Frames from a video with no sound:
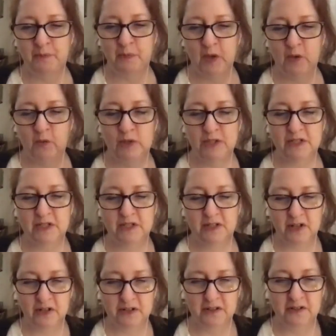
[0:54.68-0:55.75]
what's
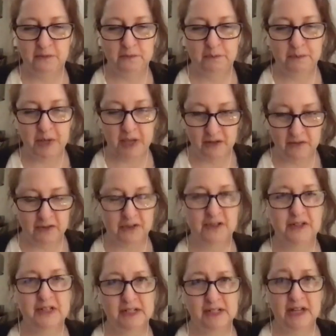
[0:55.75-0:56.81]
called behavioral
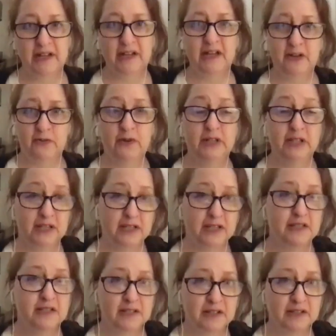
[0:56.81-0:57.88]
design really
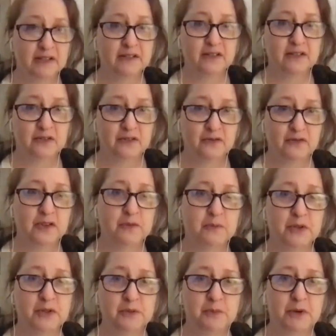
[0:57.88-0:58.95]
is still sort of for the
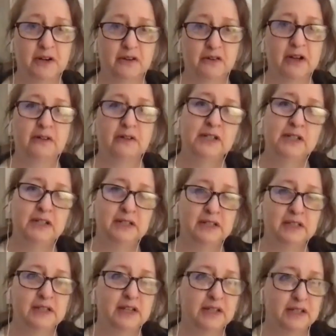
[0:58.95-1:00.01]
most part grounded in
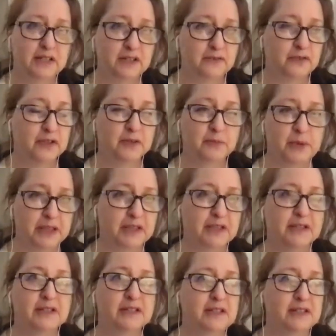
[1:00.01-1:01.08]
scientific
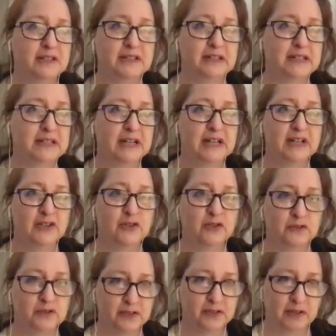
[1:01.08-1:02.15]
methods and
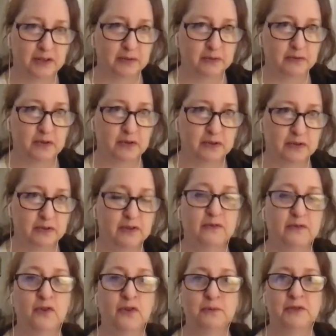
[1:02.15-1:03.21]
sort of the
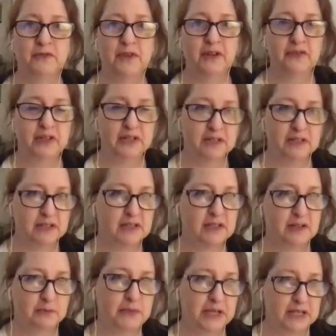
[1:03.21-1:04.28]
forms of evidence
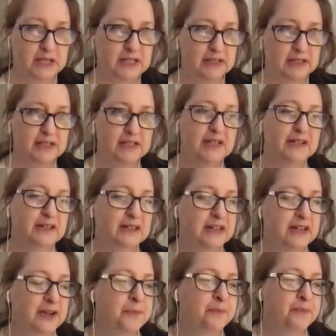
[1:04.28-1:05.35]
that make sense there.
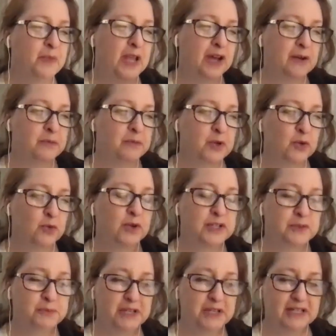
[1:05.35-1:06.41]

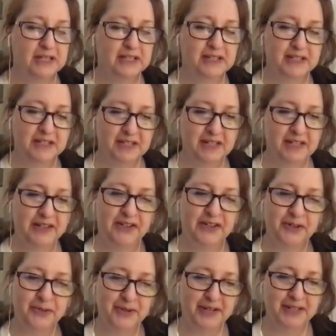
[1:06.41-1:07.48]
Whereas me as a
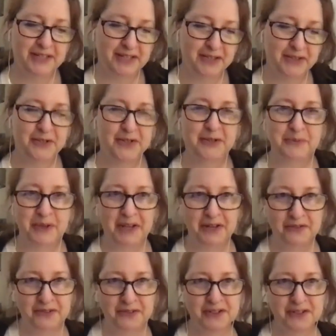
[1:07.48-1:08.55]
designer, when I see the term
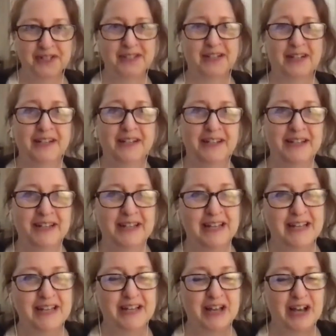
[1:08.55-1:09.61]
behavioral design,
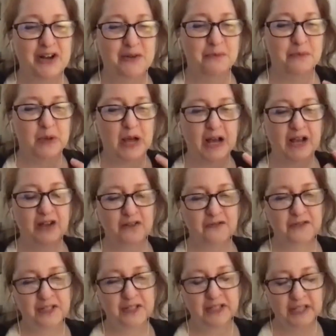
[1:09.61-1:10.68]
I
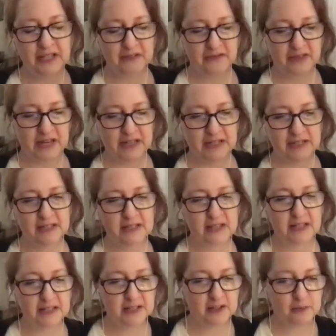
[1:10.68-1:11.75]
often think of that as
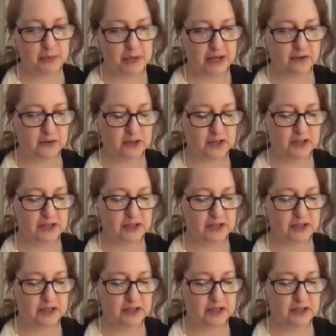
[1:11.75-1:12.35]
less about